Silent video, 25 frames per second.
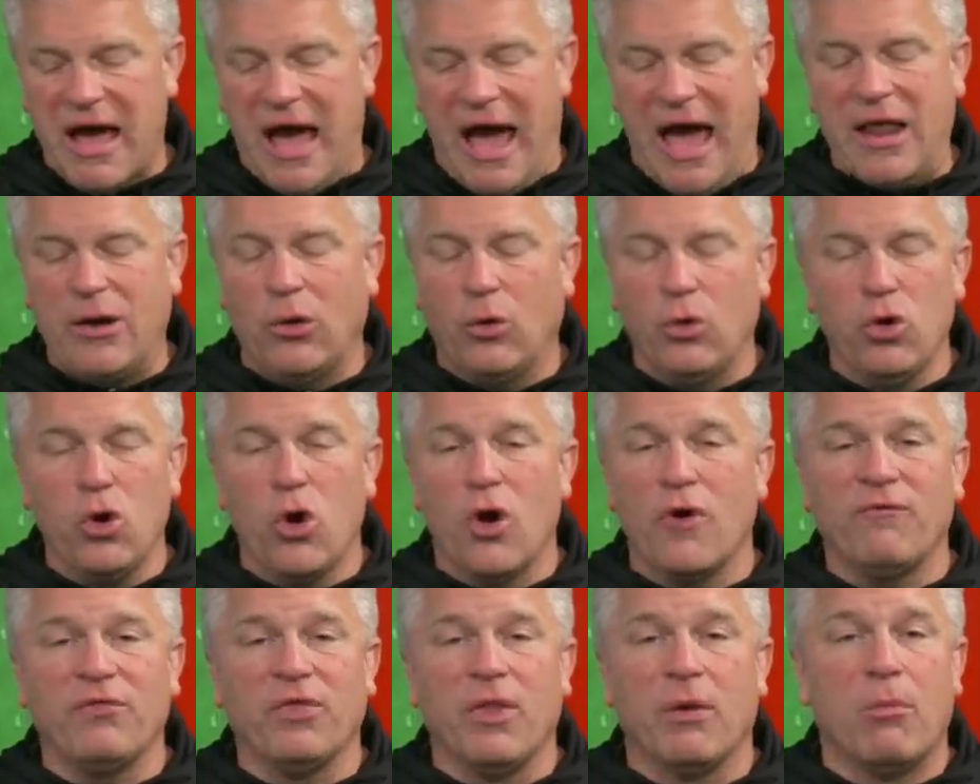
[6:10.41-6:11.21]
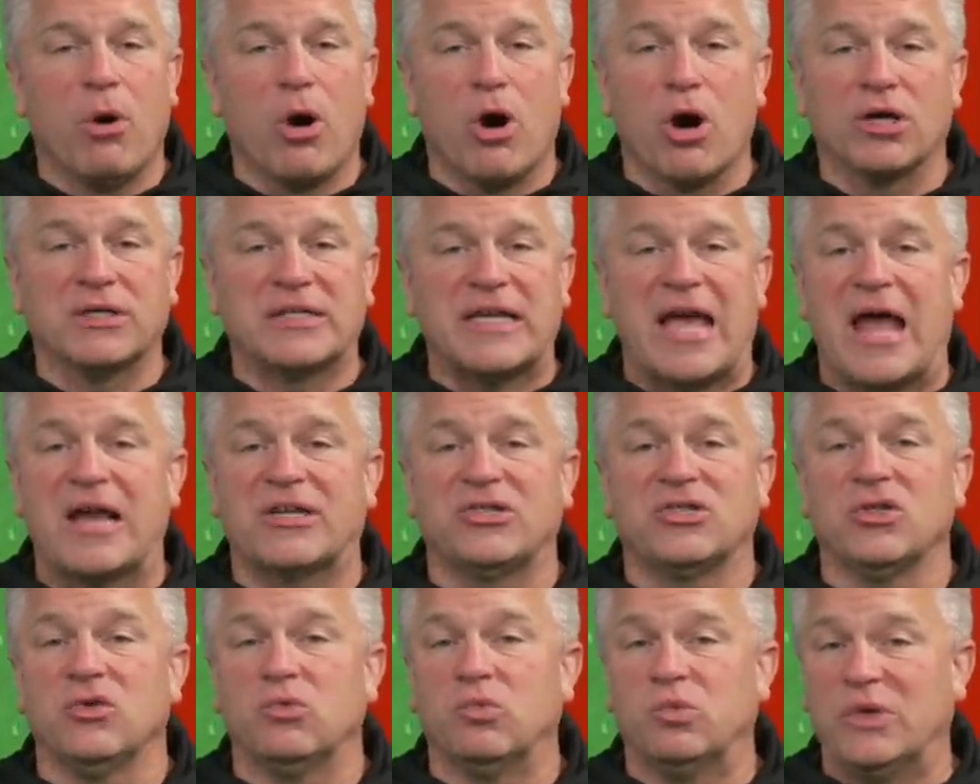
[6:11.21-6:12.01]
I don't know if Lamar is
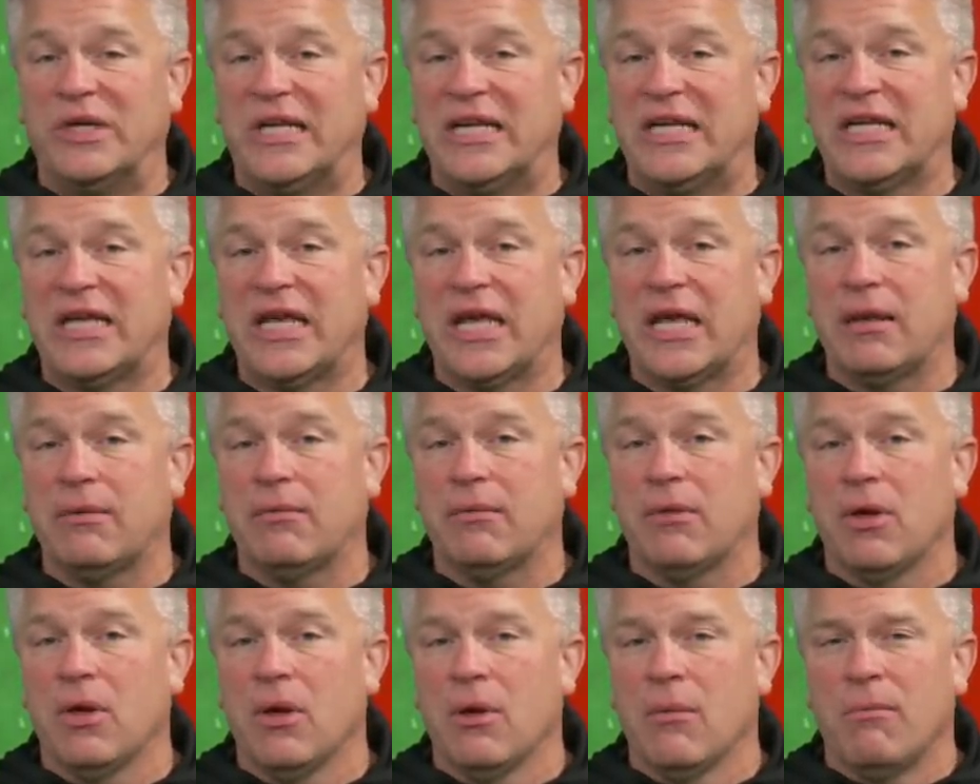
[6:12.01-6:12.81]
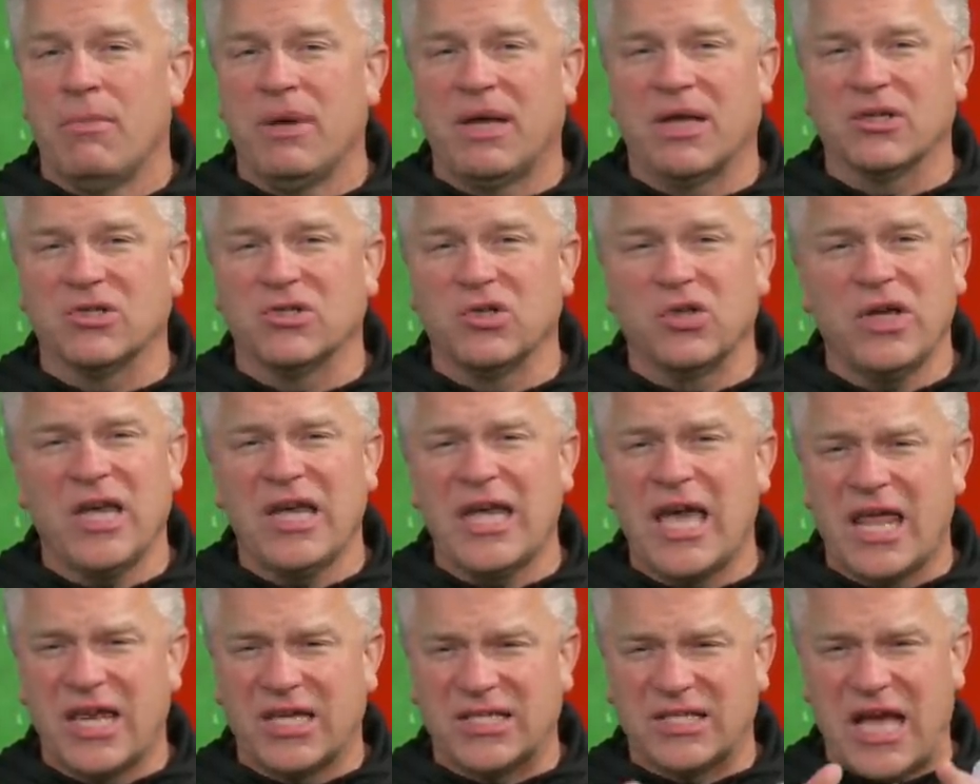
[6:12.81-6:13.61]
actually reading it because
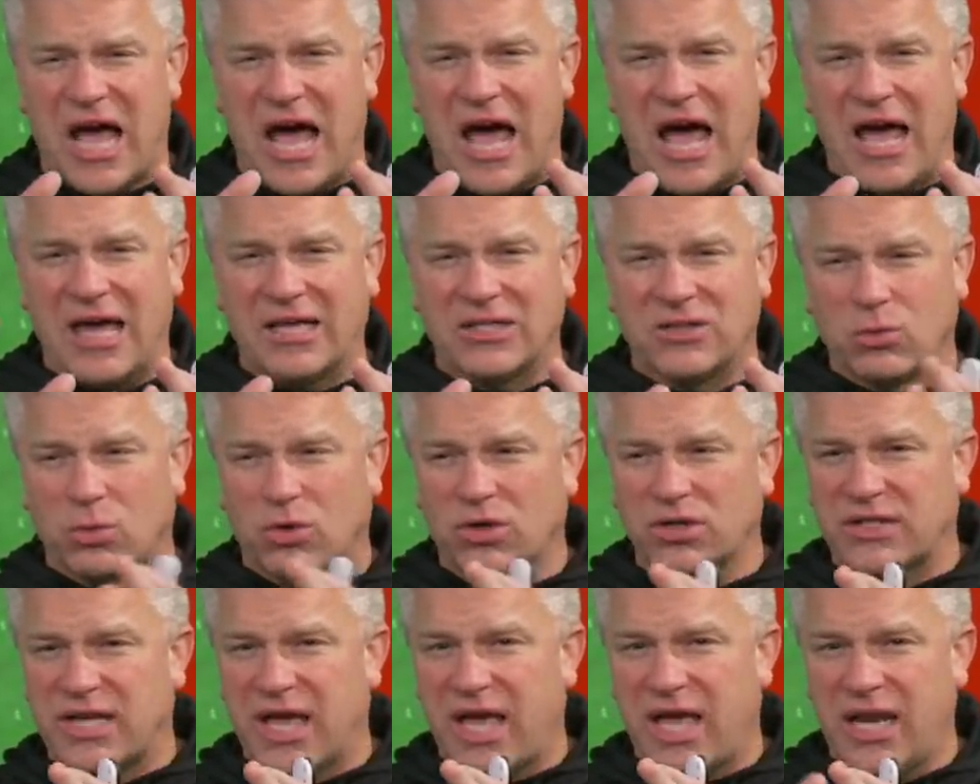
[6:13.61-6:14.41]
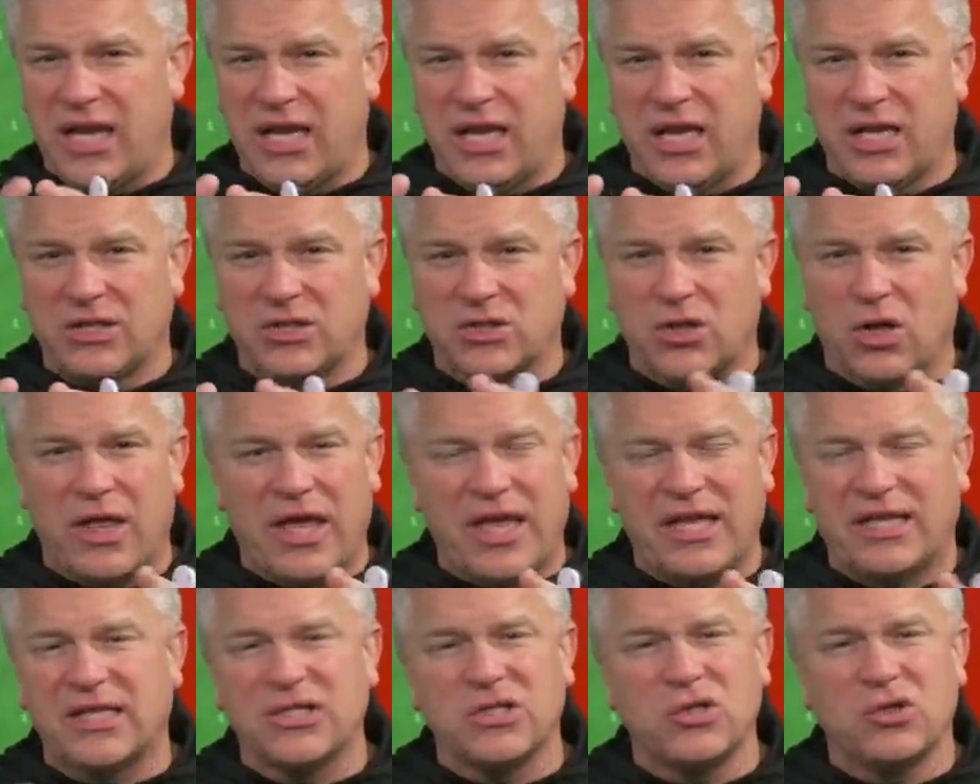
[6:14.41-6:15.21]
looking at his eyes and where his head is and all
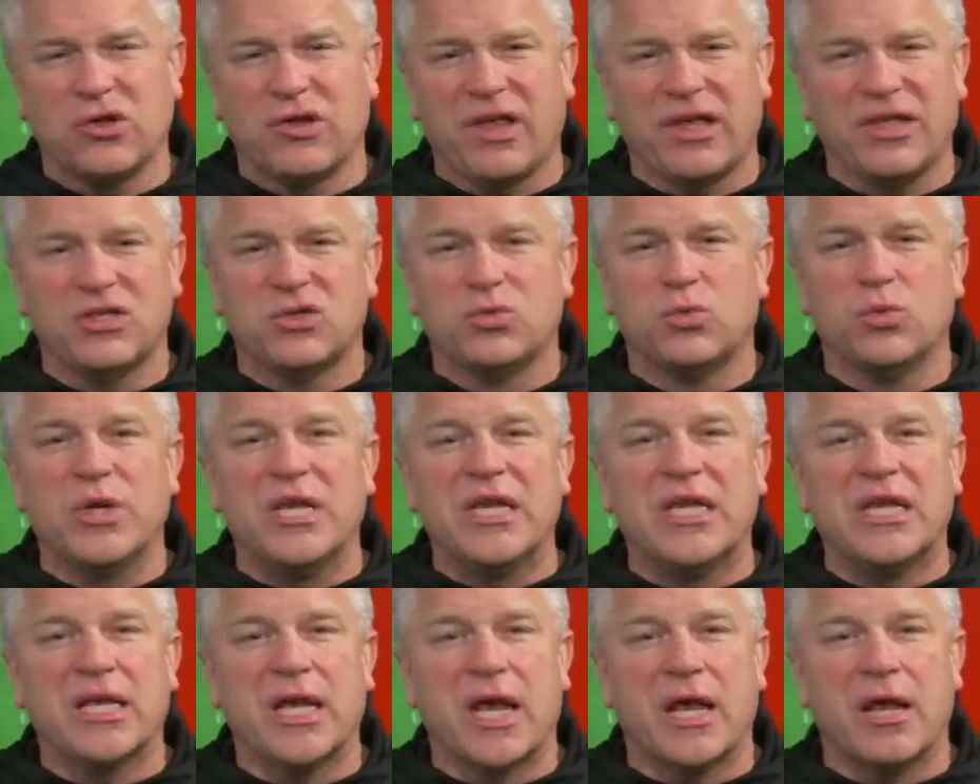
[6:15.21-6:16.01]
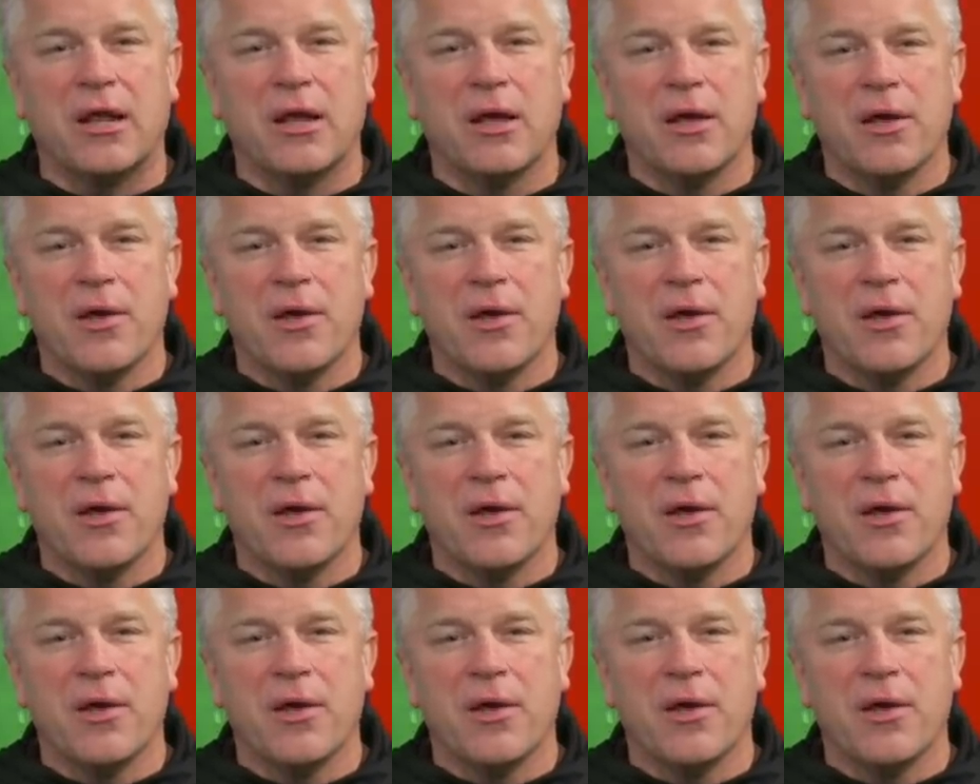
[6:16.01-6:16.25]
that, it doesn't look like he's reading it.